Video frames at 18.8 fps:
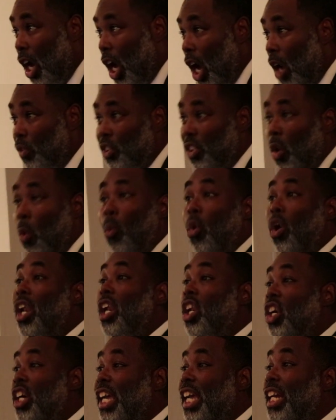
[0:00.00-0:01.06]
of someone
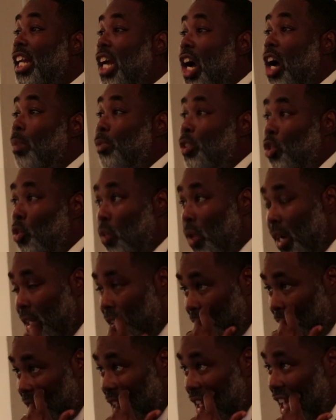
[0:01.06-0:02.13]
looking up to
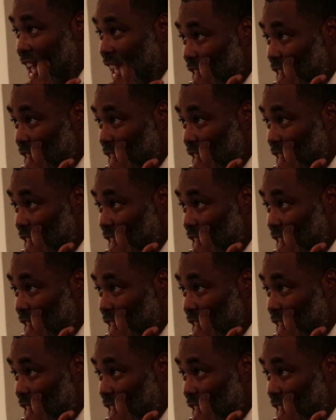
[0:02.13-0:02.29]
us.